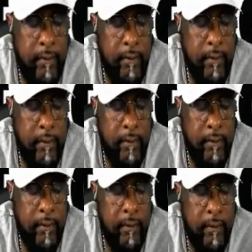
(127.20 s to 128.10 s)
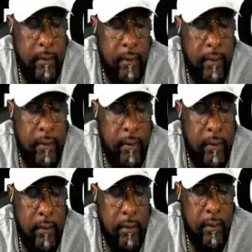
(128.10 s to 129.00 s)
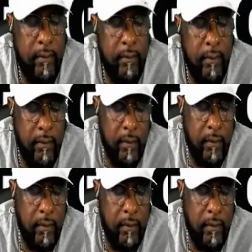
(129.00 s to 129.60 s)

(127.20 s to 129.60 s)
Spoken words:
[no speech]